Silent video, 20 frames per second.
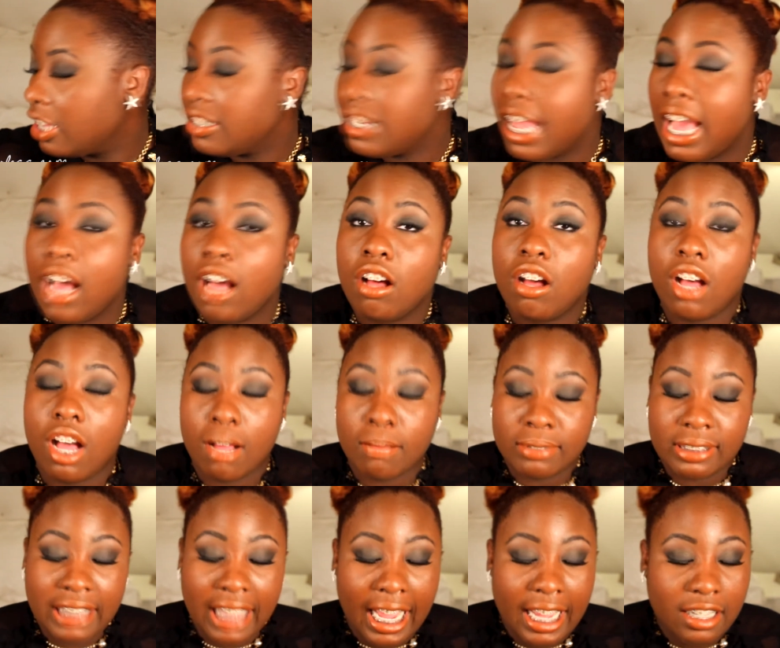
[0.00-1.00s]
Now,
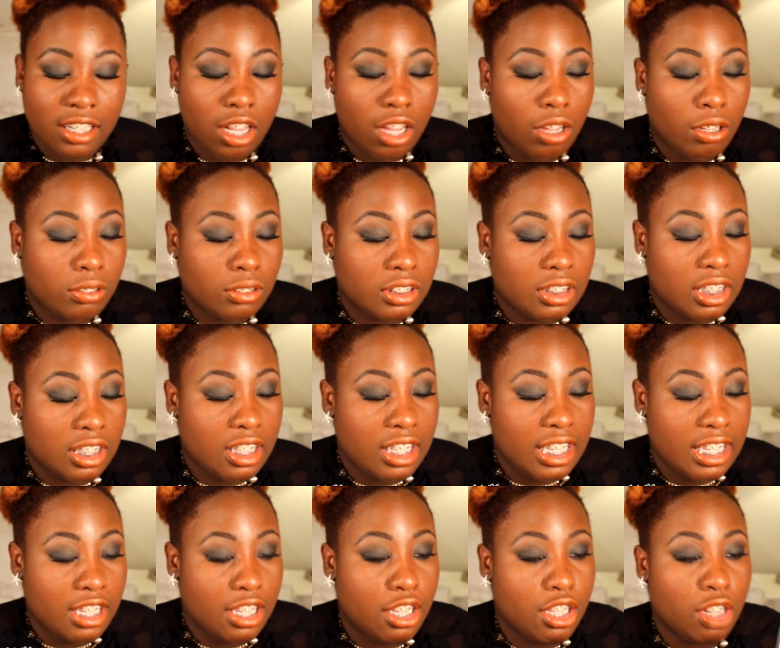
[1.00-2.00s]
side note,
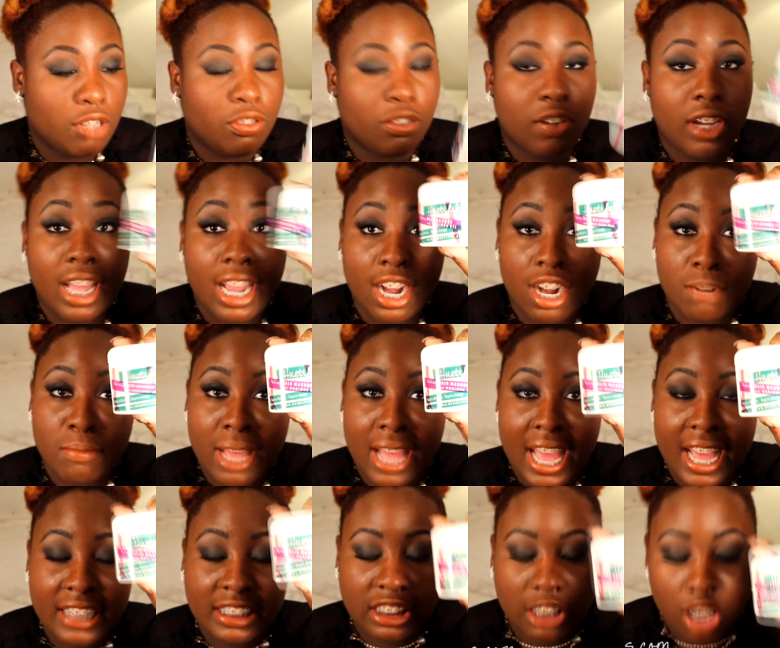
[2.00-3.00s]
the Huetiful hair
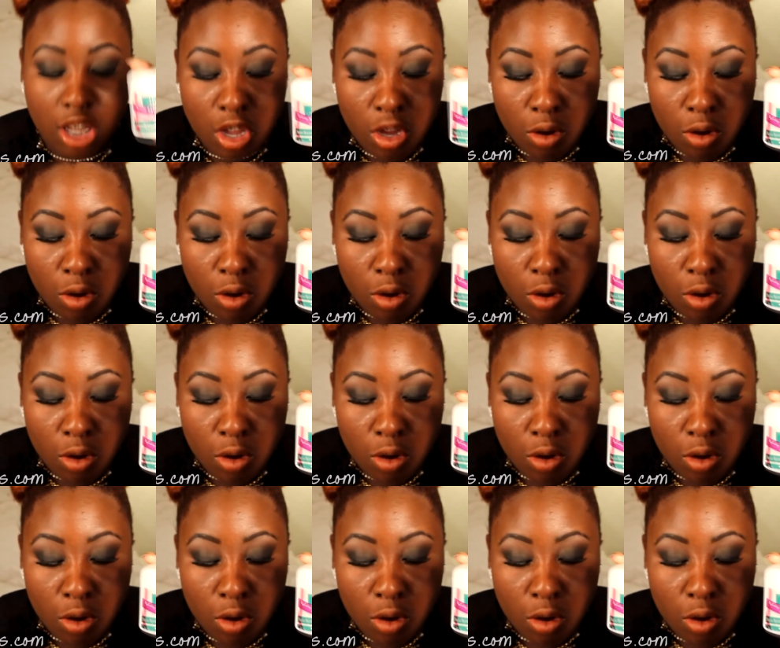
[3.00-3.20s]
mask,